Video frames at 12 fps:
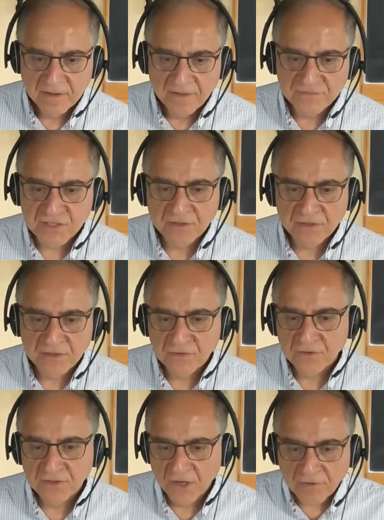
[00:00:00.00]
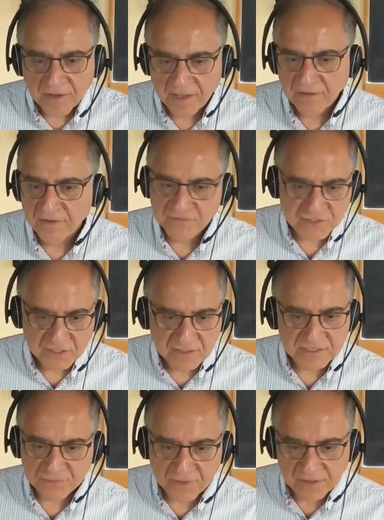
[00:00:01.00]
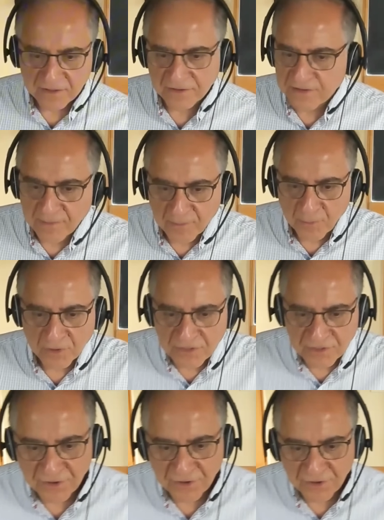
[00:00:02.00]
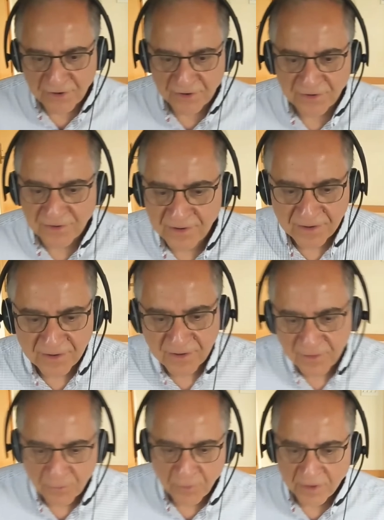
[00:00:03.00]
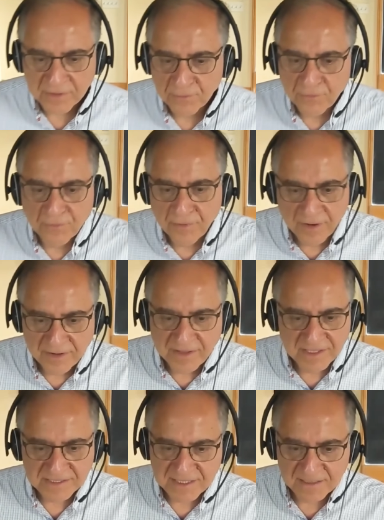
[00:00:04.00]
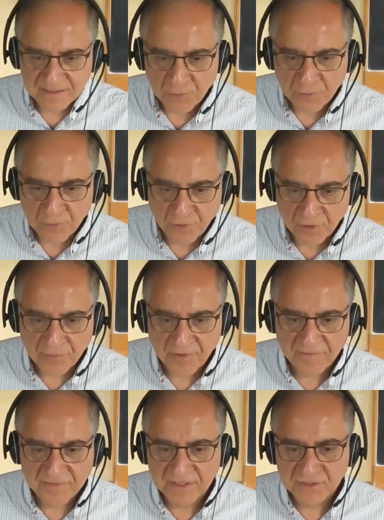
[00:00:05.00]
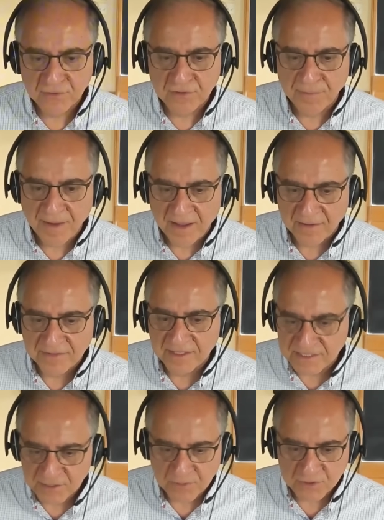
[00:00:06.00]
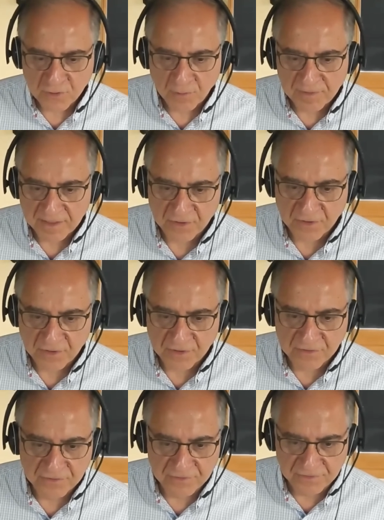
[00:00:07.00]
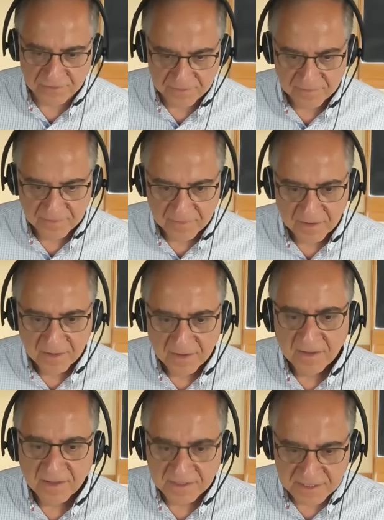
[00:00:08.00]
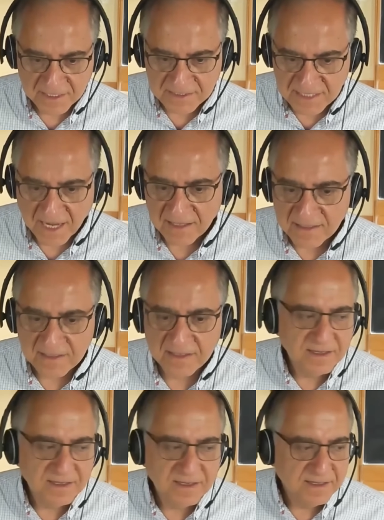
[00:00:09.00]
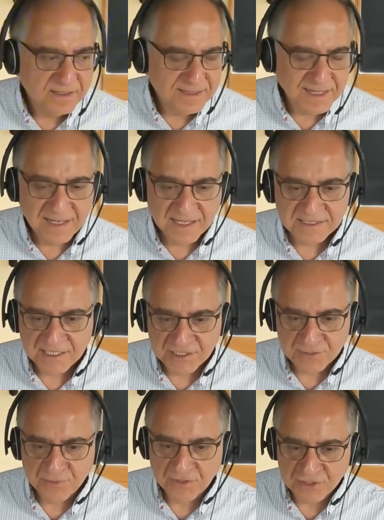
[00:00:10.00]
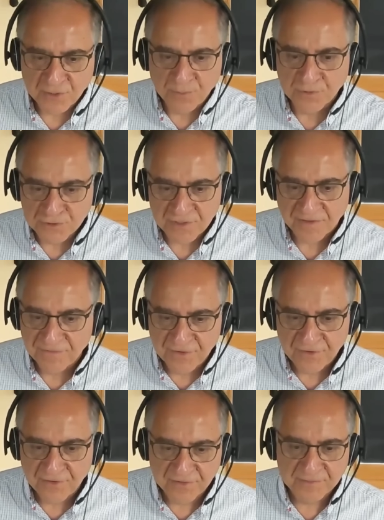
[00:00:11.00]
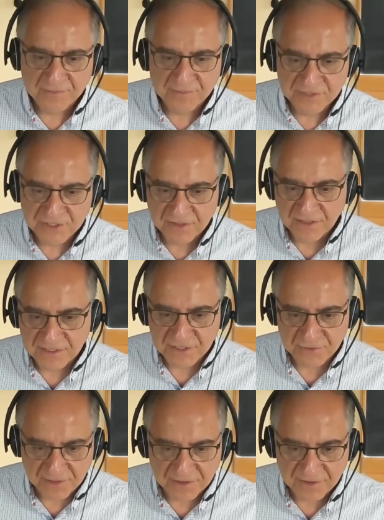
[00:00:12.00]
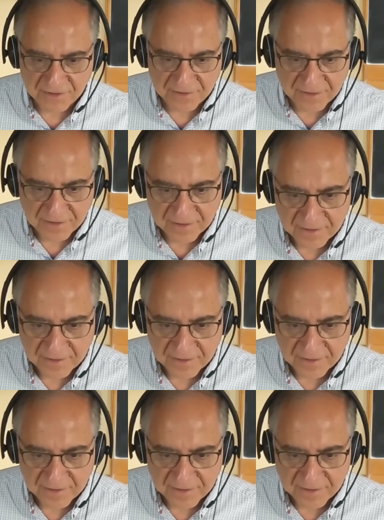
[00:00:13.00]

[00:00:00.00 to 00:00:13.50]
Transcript: If somebody told you, okay, you have studied string theory, tell me what did you learn? What it, what it is that this quantum gravity is all about. This is what Swampland is trying to do. It's exactly the lessons we are supposed to have learned from studying string theory.